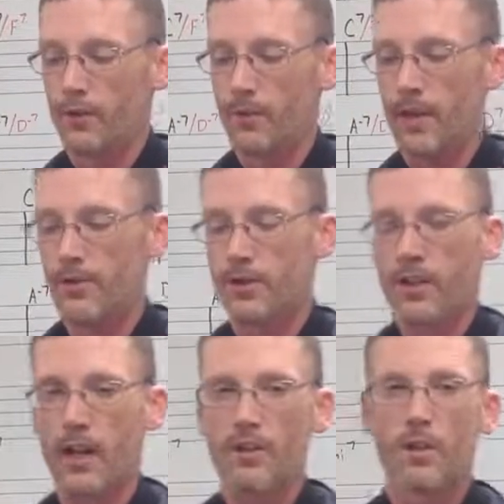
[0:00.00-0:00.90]
major
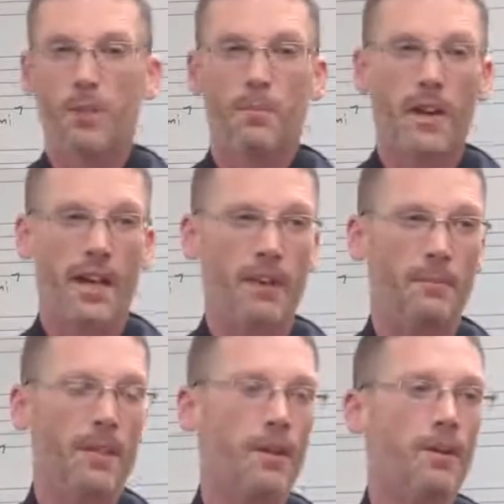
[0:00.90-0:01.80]
scales and
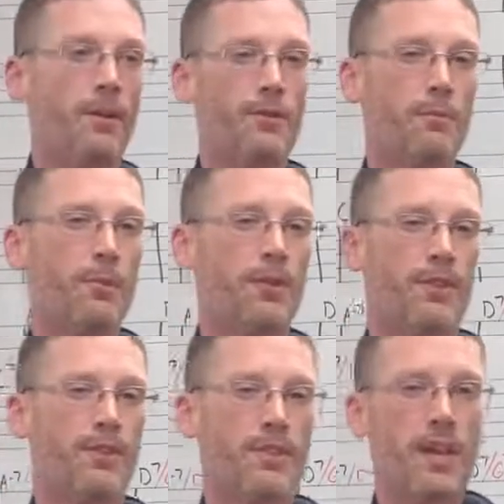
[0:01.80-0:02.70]
become comfortable
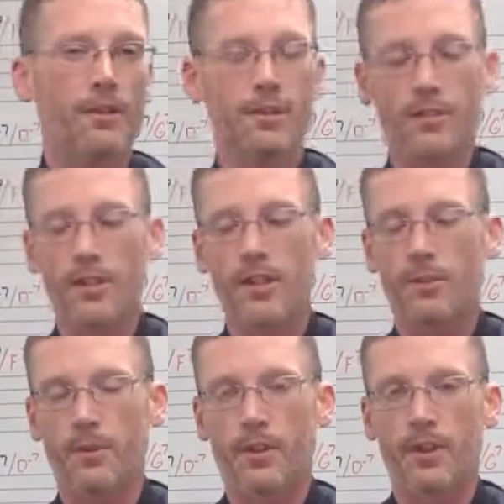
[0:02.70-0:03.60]
with the scale
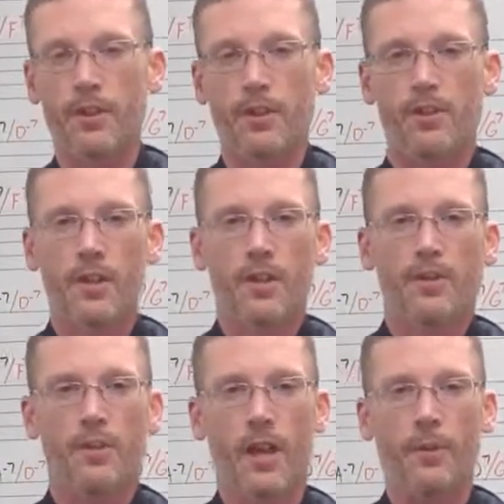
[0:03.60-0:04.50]
degrees within those,
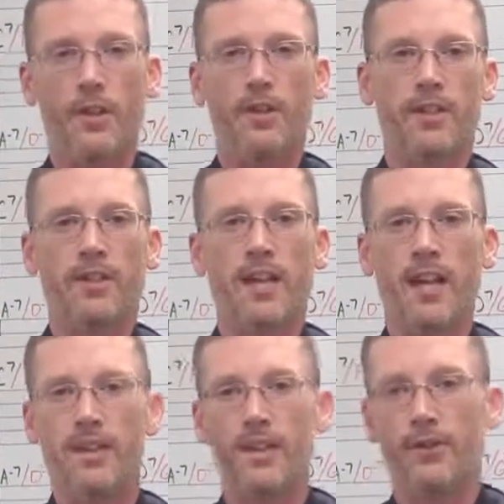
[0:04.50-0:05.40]
so that way you can
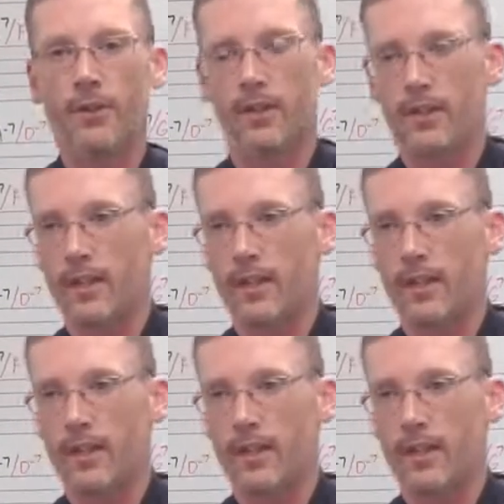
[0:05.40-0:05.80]
take different,